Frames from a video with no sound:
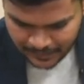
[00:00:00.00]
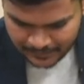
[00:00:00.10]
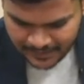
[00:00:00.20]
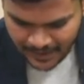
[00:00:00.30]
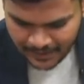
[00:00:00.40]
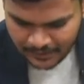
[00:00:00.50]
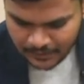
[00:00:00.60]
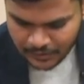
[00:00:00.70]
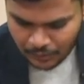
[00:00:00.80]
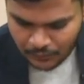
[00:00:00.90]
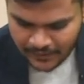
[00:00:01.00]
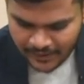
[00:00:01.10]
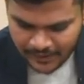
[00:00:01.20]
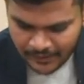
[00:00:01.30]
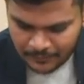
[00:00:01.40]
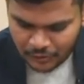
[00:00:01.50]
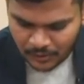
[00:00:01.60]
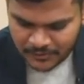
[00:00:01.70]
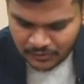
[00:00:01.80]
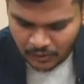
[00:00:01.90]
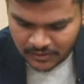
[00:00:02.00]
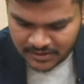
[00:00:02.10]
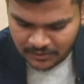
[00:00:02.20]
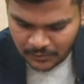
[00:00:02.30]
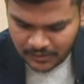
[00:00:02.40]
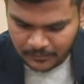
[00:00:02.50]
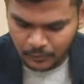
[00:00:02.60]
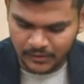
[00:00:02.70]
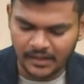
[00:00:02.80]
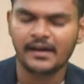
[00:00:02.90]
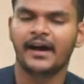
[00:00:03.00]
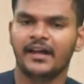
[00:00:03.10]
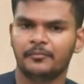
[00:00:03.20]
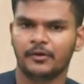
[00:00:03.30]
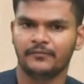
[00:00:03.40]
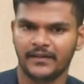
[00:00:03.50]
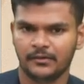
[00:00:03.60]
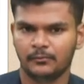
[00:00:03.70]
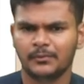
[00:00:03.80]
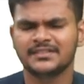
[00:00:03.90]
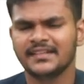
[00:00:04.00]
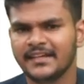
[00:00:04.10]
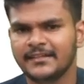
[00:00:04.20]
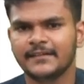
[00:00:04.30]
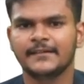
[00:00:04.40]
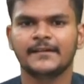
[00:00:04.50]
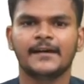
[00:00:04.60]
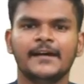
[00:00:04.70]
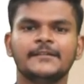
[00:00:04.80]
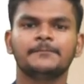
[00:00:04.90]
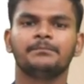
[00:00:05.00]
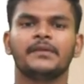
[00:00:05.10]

then the overhead absorption costing will report a higher profit. What's the idea here, guys?